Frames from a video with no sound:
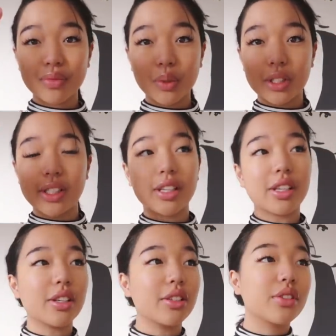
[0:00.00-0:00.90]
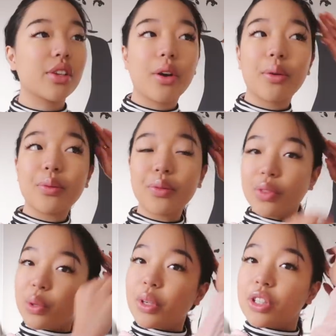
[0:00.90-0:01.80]
which is here, so
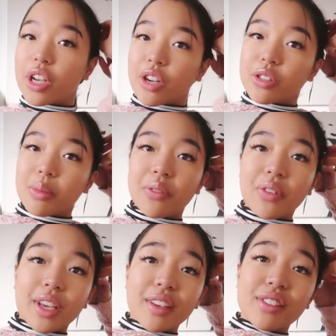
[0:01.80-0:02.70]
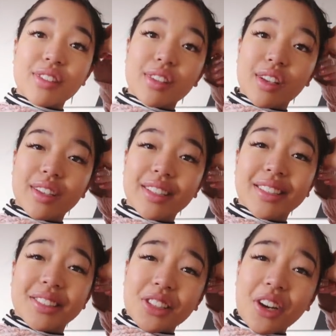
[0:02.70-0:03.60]
weird shadows on my face,
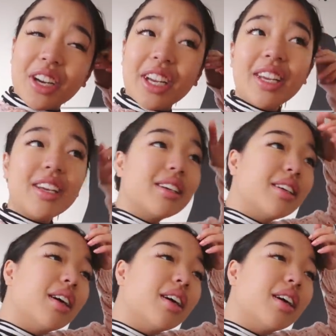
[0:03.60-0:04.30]
sorry.